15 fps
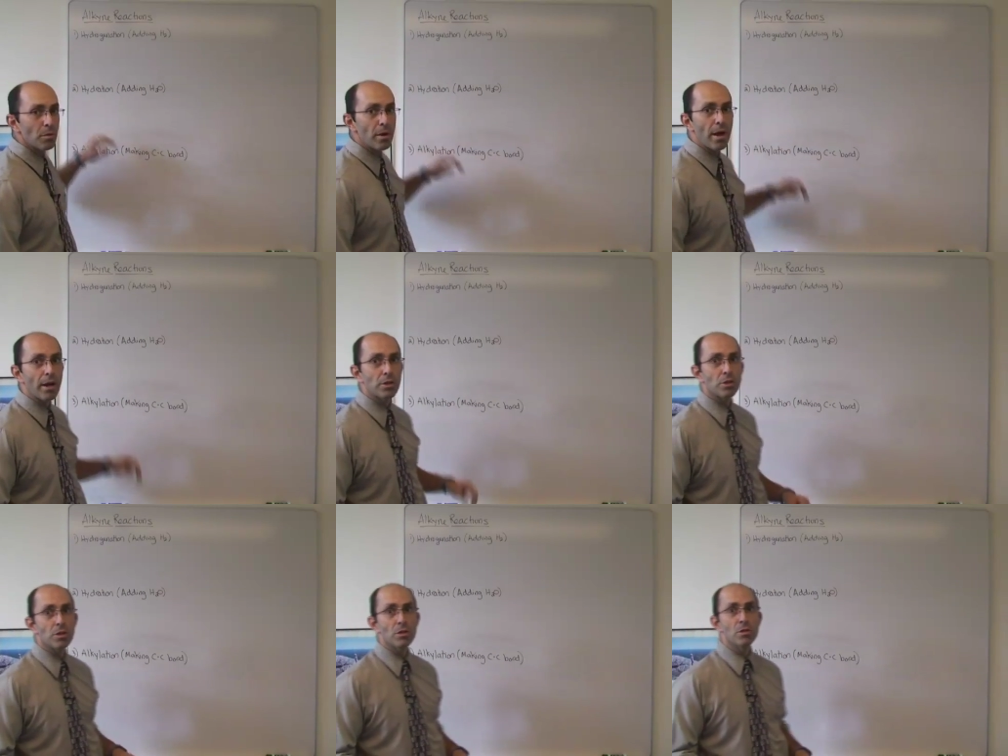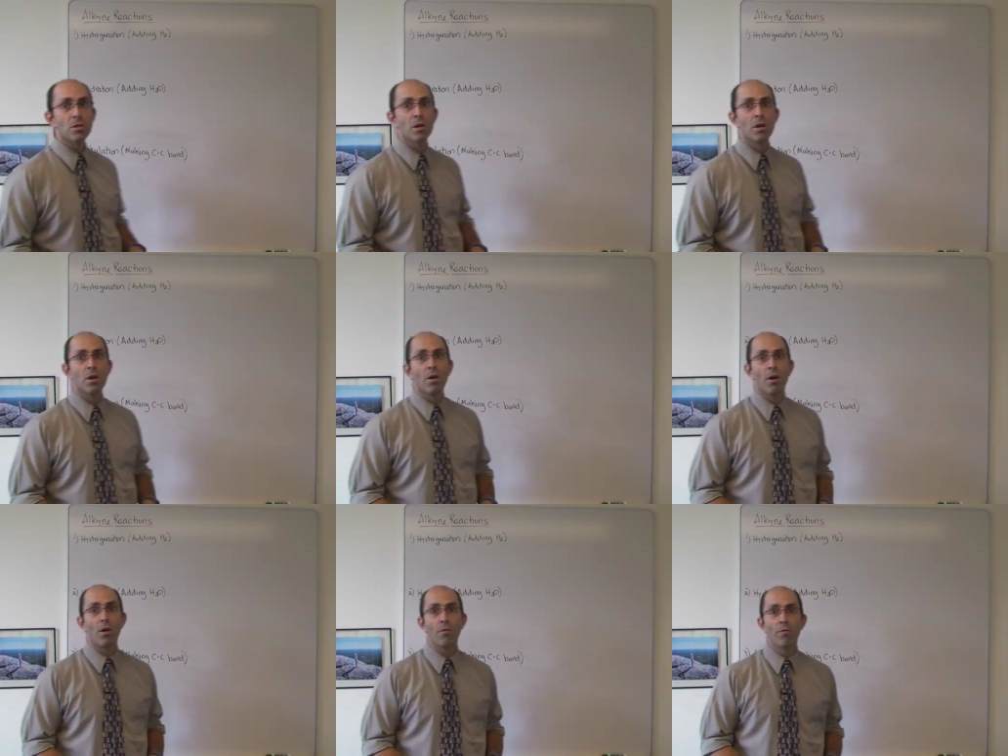reactions
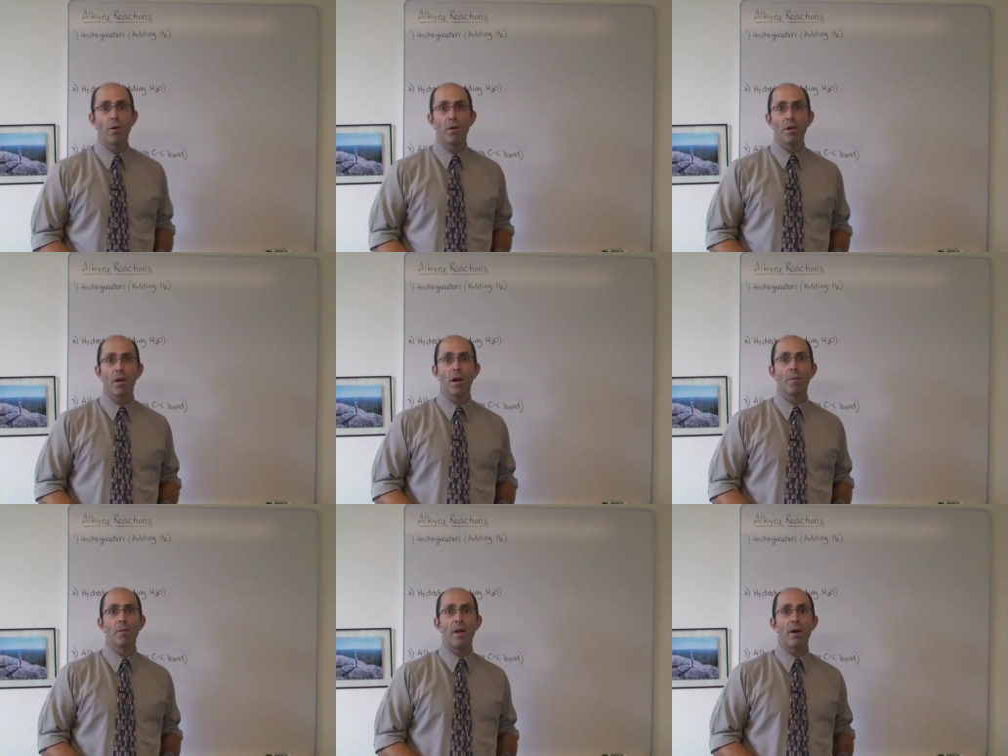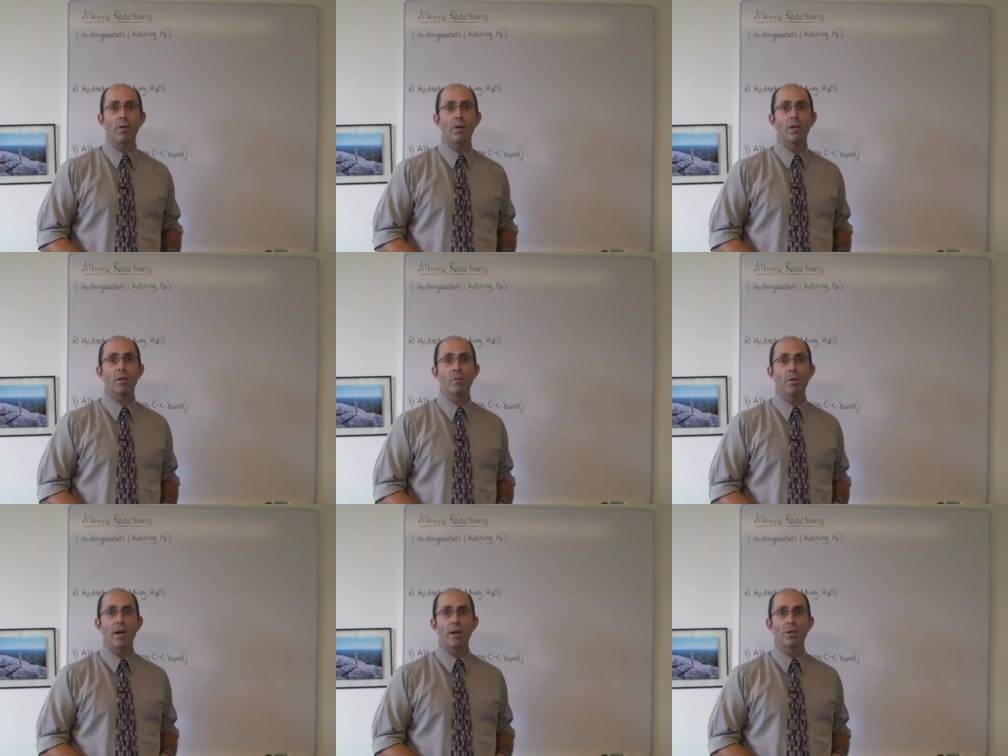are very common alkene
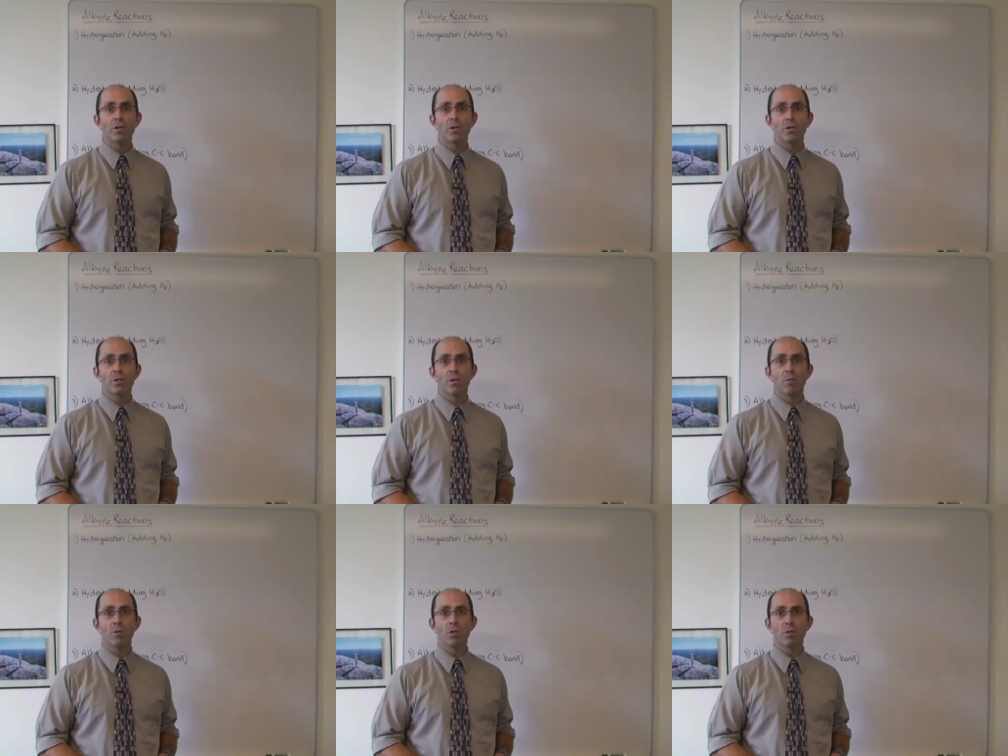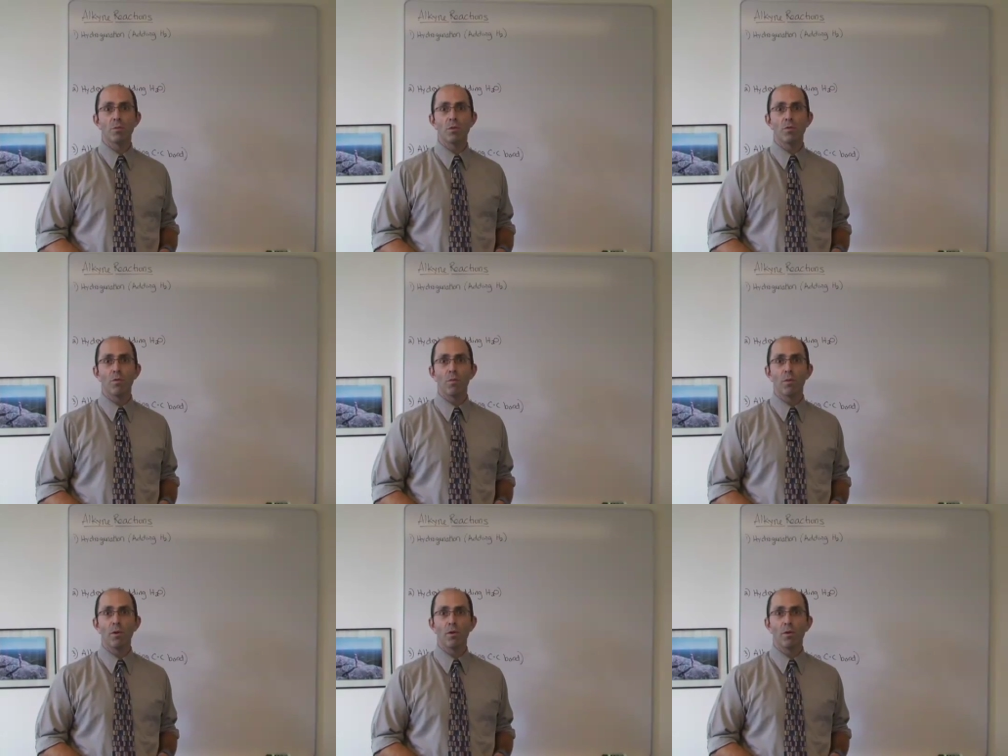reactions that we should be
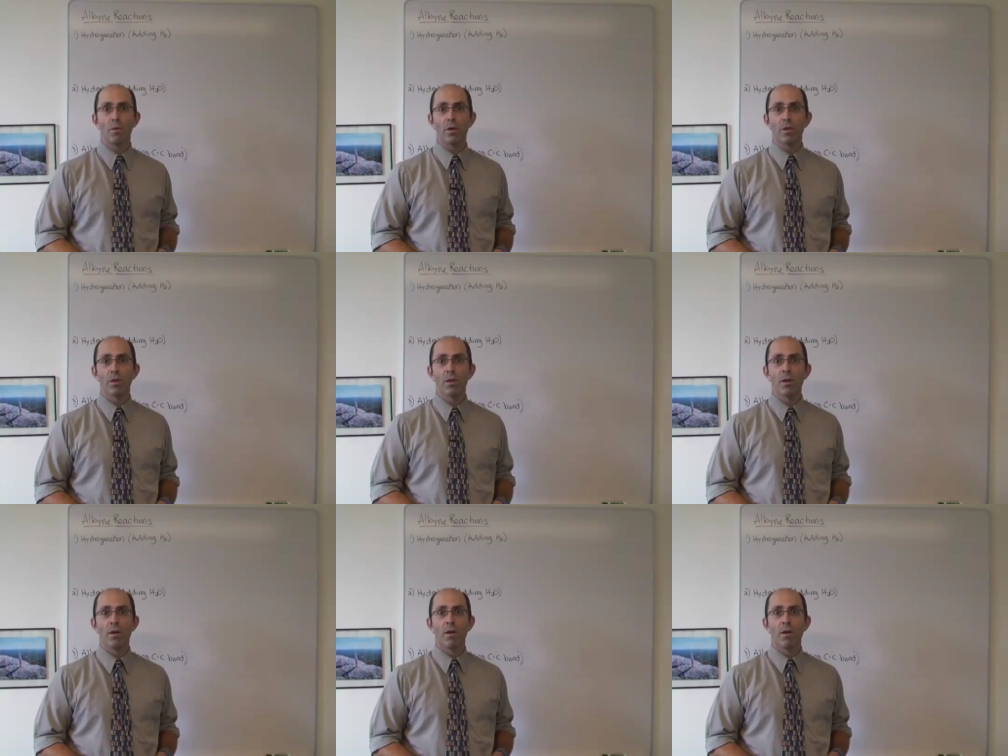familiar with.